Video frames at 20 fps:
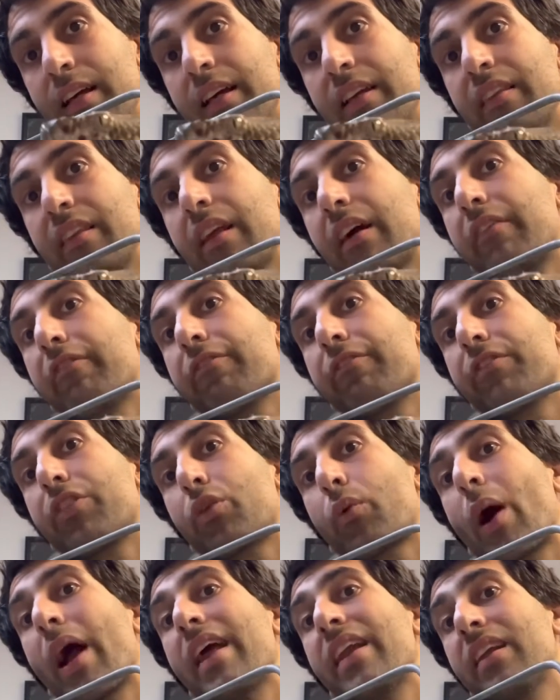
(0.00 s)
They're
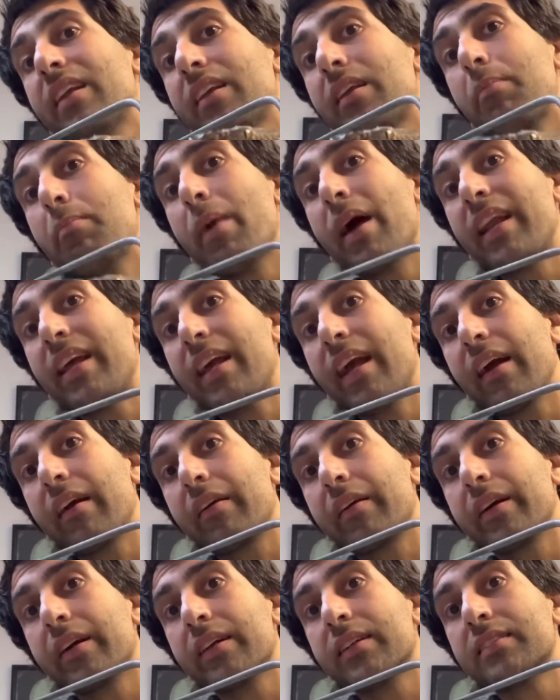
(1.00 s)
threatened in many
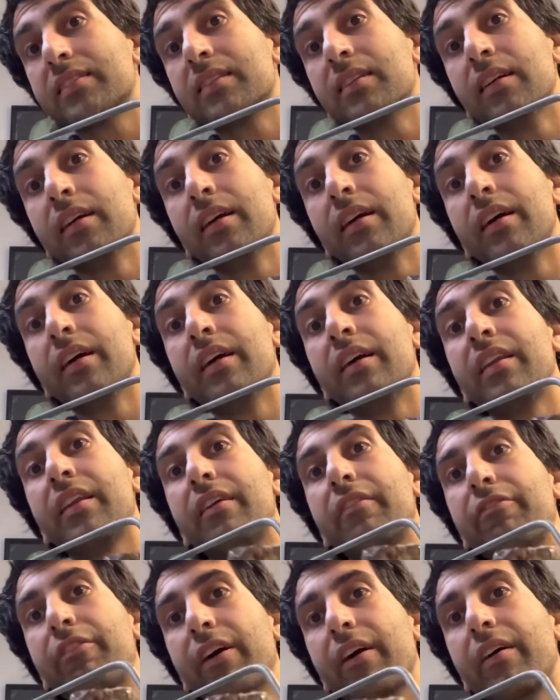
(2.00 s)
areas. They're
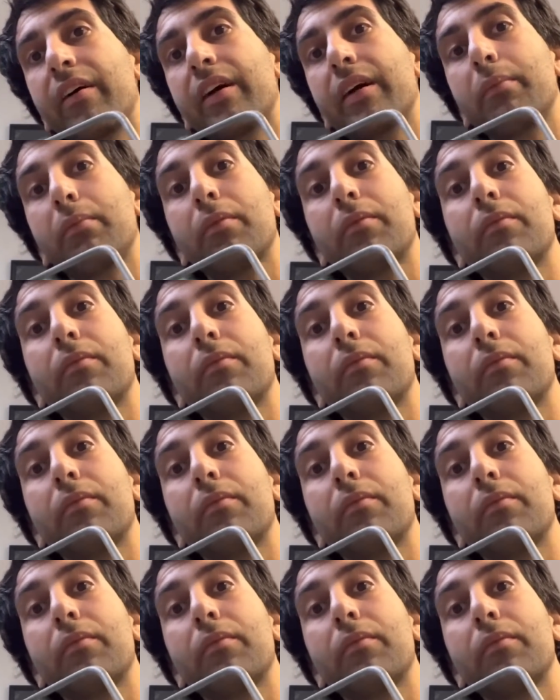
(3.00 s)
very